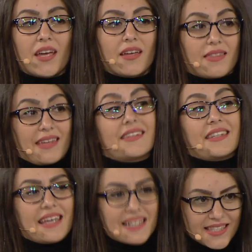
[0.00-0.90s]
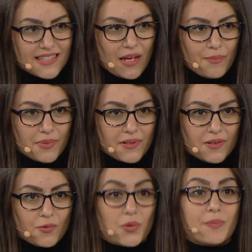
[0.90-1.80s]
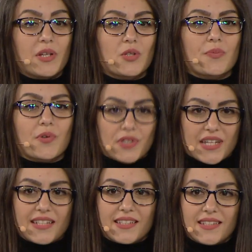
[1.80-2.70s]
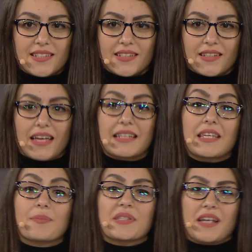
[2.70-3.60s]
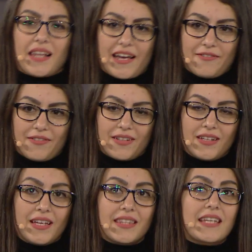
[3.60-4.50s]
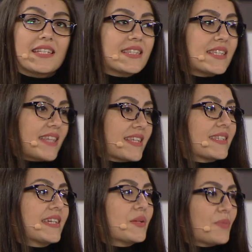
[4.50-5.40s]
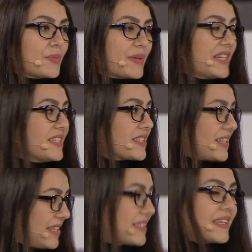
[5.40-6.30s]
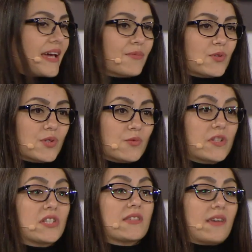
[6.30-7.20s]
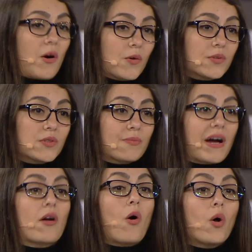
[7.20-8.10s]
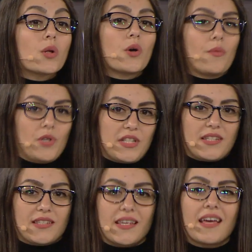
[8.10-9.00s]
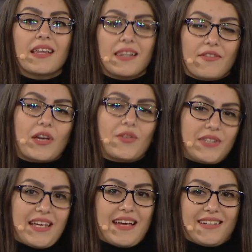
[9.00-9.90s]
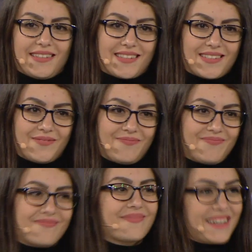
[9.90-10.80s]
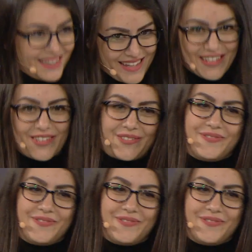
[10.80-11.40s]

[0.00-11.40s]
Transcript: Then the next step would be to protect it and keep it alive. That is the sustainable peace in Cyprus, which is owned by all communities living on the island. Thank you.